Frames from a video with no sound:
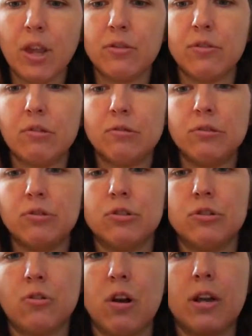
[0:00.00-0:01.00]
So we will
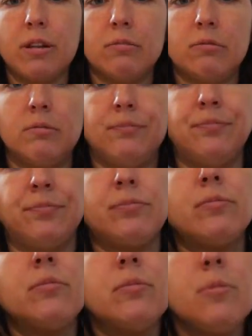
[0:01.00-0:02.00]
just draw it
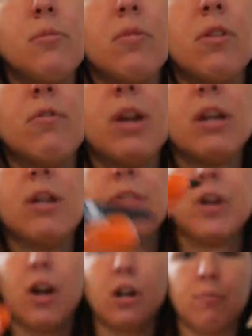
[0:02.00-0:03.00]
right on the
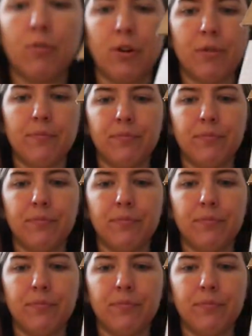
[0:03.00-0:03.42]
cardboard.